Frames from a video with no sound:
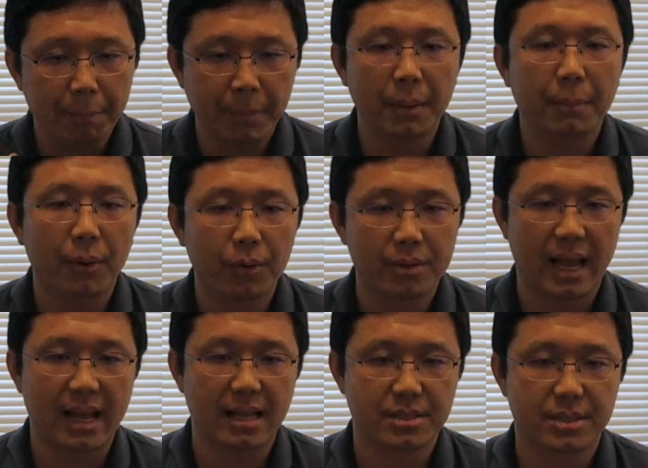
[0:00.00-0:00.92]
people
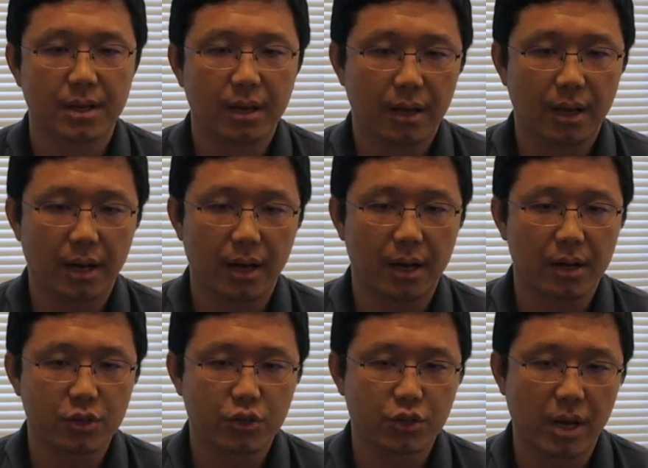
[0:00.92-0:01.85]
that
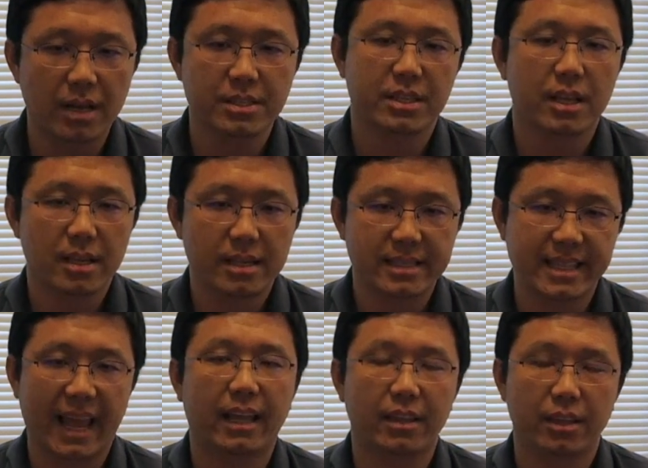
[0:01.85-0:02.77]
just
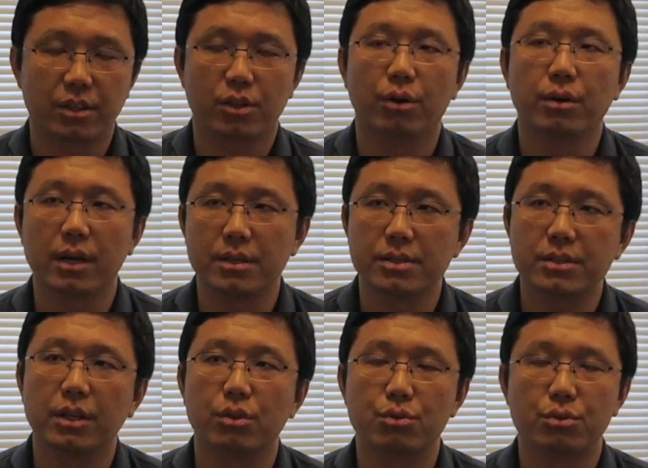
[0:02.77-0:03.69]
stake the
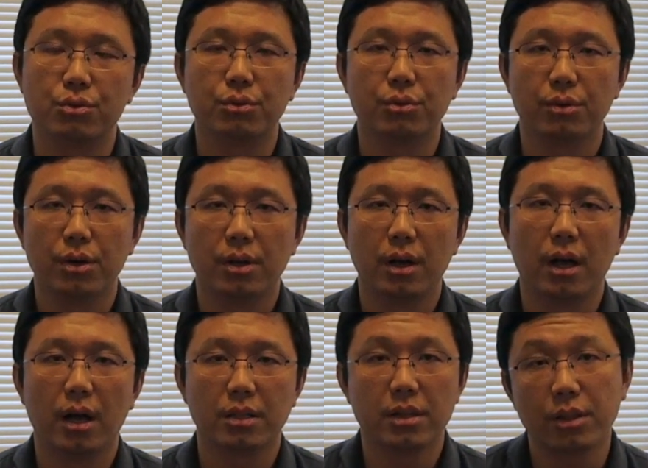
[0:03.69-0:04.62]
tokens into
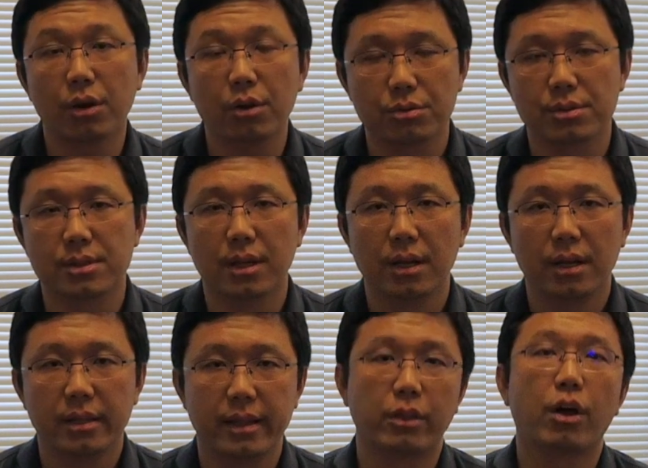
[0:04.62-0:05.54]
the nodes,
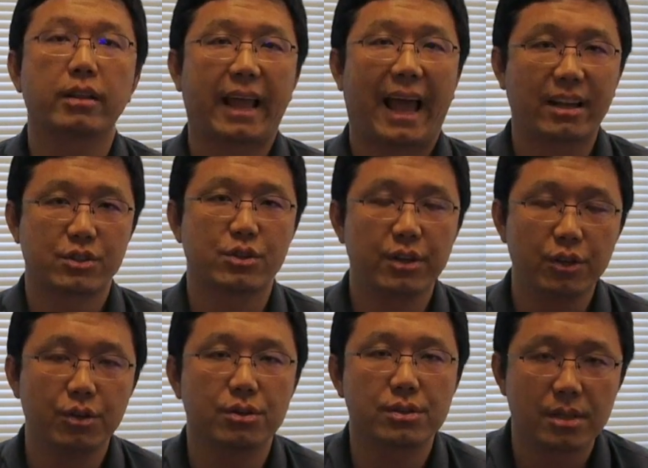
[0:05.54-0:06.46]
that not actually
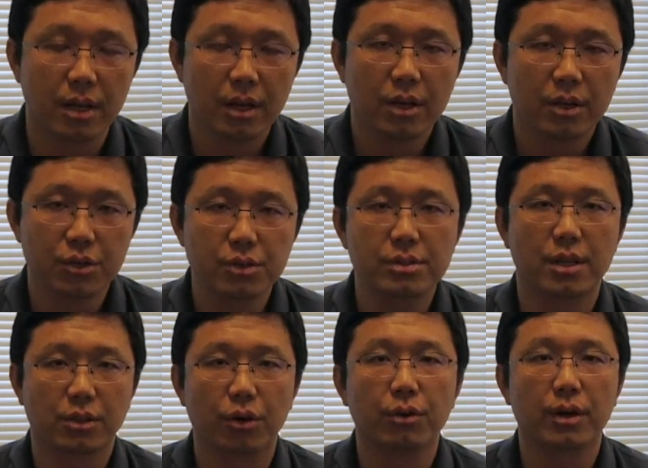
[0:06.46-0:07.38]
use
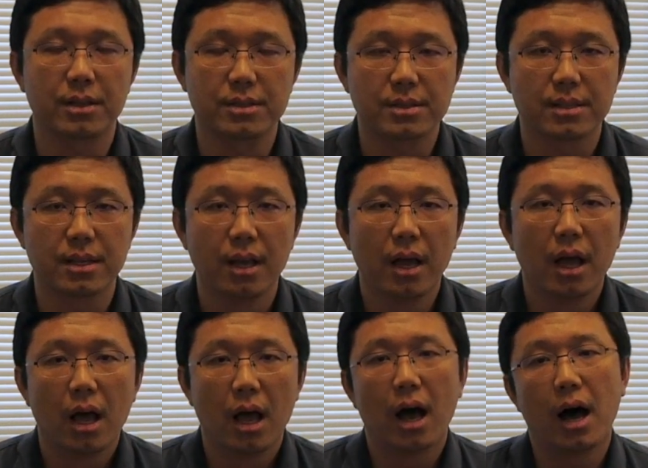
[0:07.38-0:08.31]
the tokens.
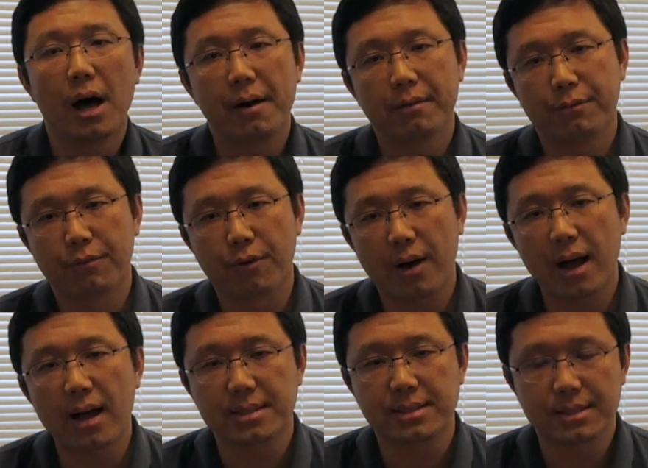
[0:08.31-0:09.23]
For
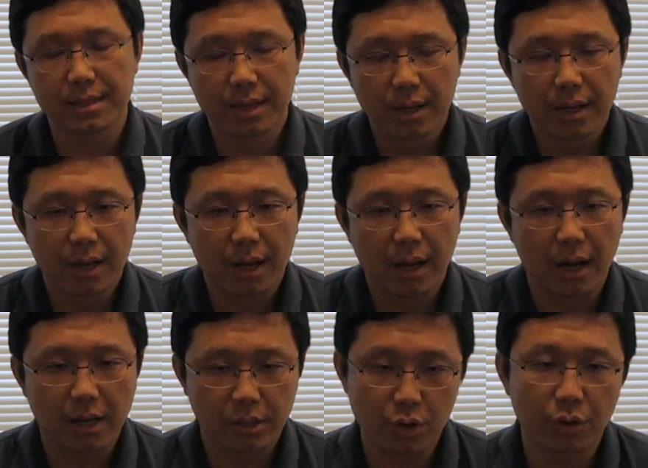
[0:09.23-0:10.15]
us,
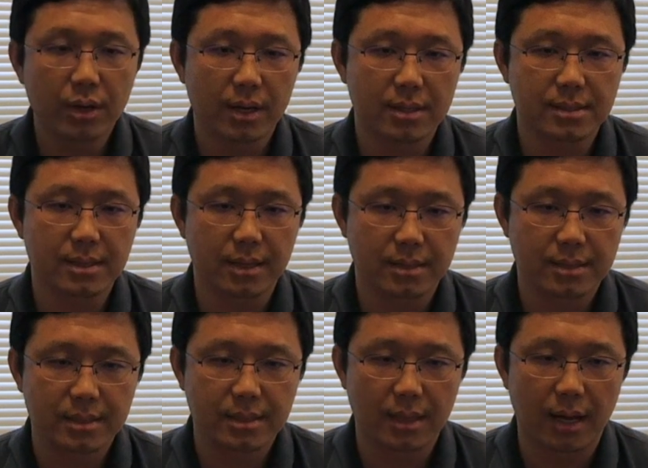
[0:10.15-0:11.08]
tokens
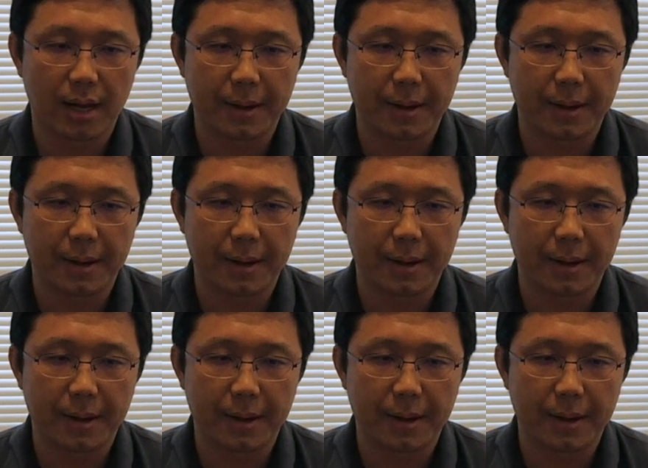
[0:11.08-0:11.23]
is